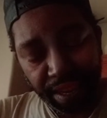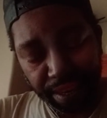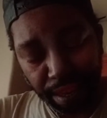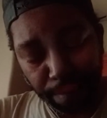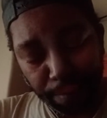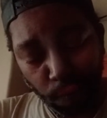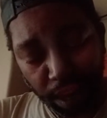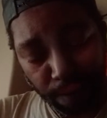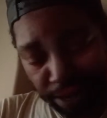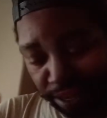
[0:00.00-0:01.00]

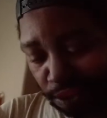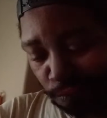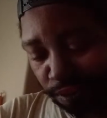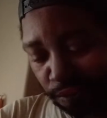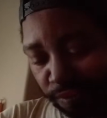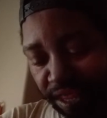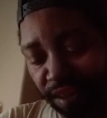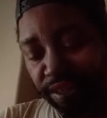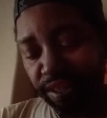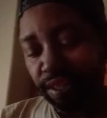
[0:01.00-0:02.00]
WIBQ in
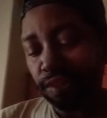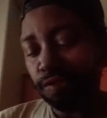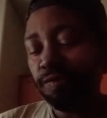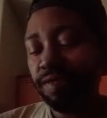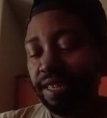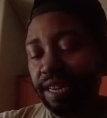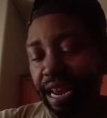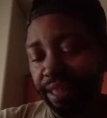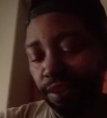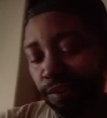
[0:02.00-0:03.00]
2002,
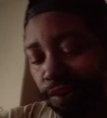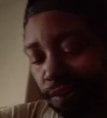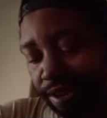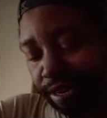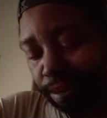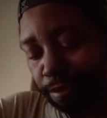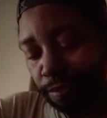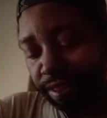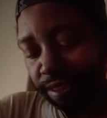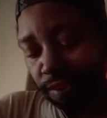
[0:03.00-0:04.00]
and the current
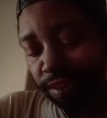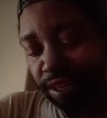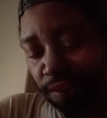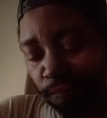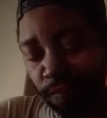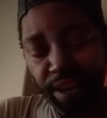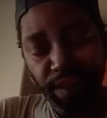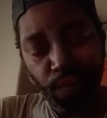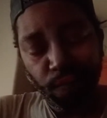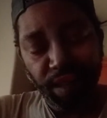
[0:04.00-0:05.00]
WSRQ
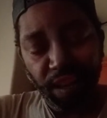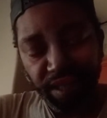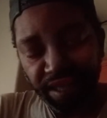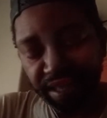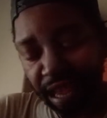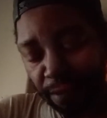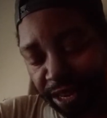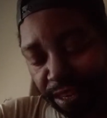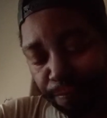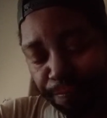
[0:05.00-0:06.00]
in
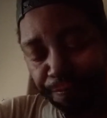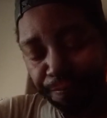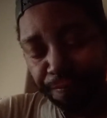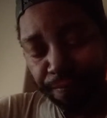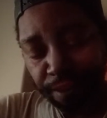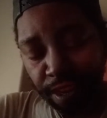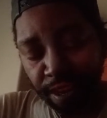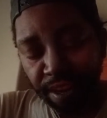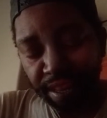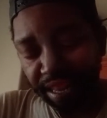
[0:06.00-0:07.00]
2007.
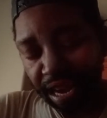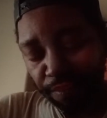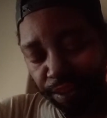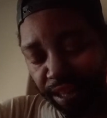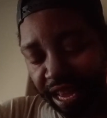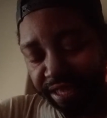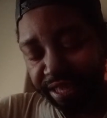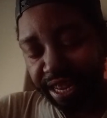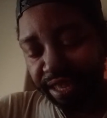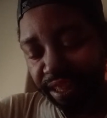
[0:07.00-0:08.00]
They have a Class
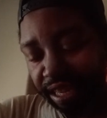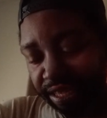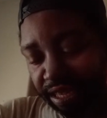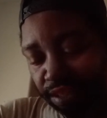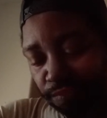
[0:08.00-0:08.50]
D license